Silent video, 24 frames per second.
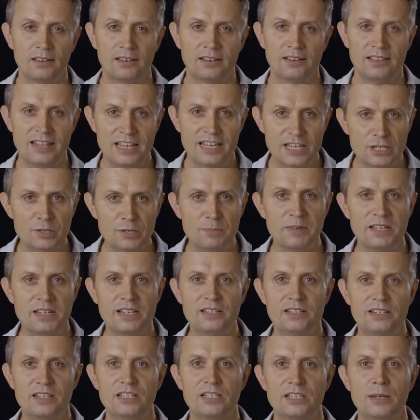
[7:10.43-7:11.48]
This
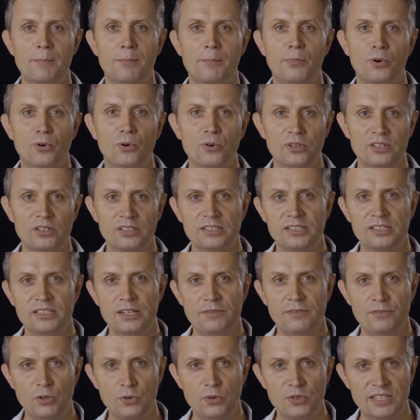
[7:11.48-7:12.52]
means it's important,
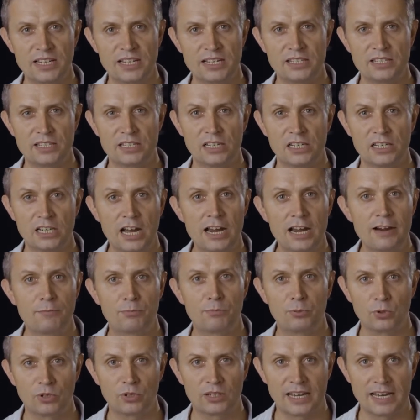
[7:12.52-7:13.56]
if you intend to live
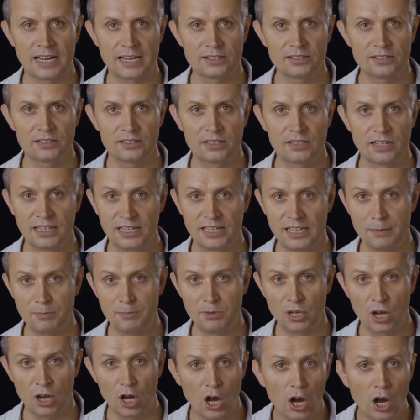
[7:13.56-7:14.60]
broadcast and keep
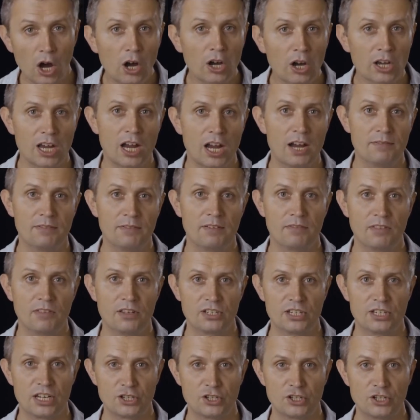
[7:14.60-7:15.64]
the archive of the
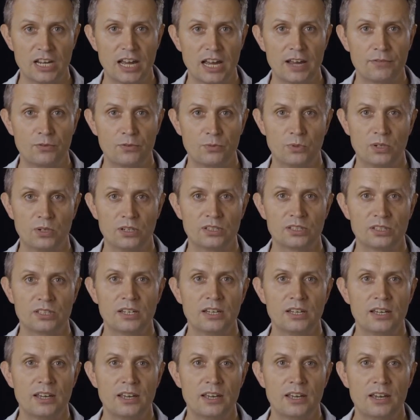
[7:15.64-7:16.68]
session afterwards,
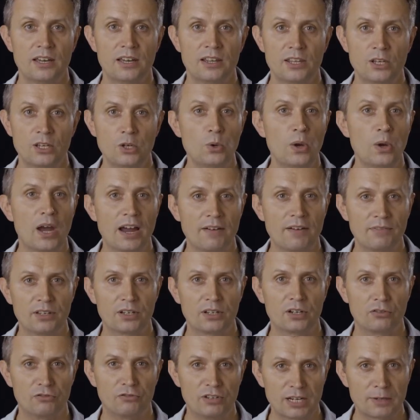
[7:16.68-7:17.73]
that you have the
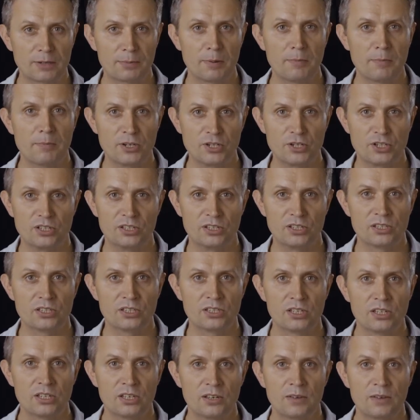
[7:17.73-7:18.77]
correct
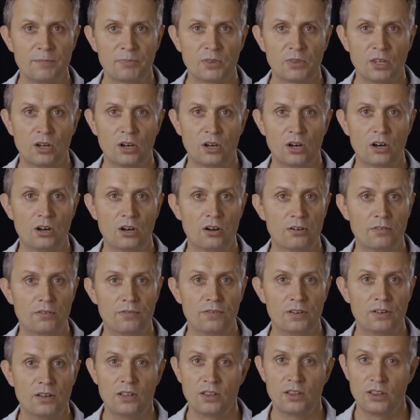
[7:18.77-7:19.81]
permissions
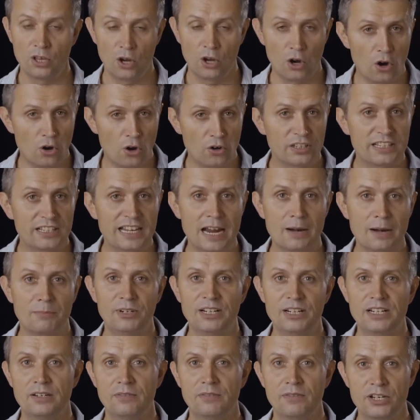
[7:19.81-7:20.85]
of the
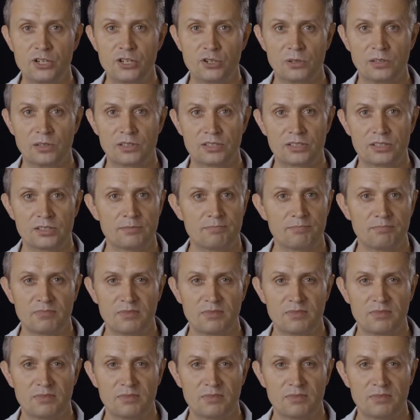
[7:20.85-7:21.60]
on-camera individuals.